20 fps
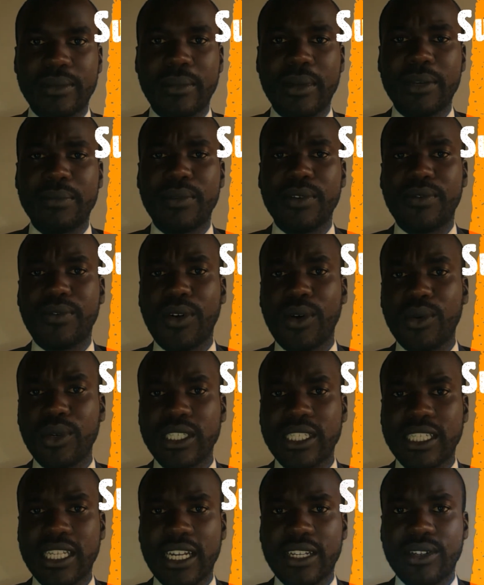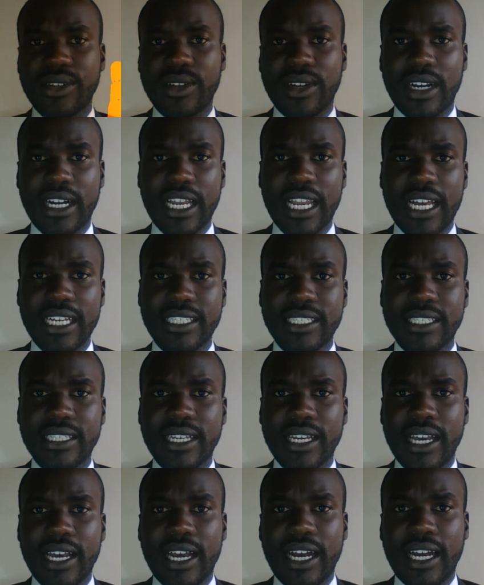But before we start on our class,
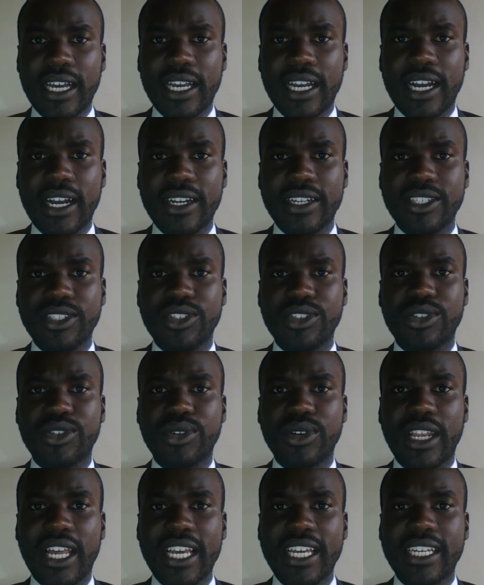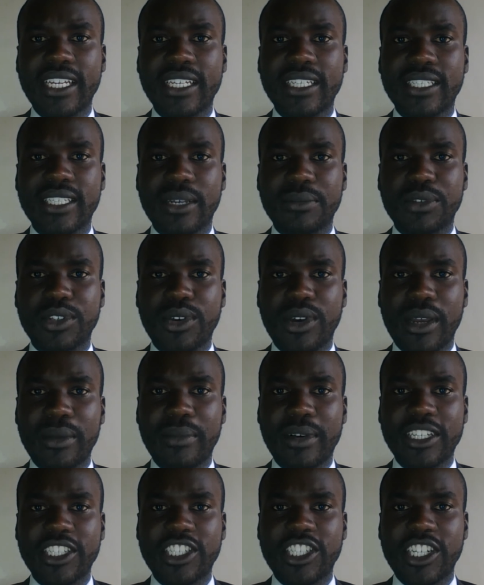I encourage you to like, subscribe,
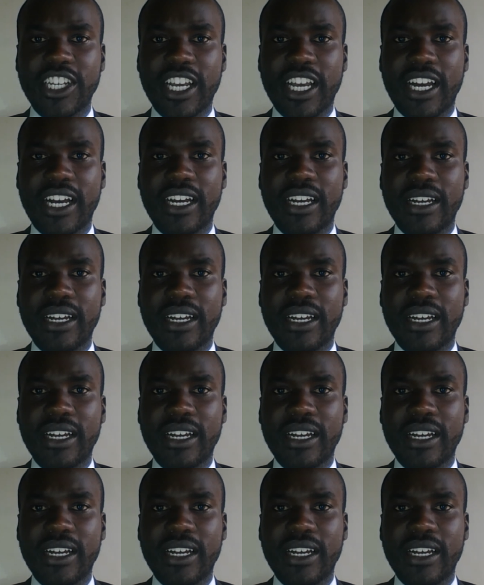and share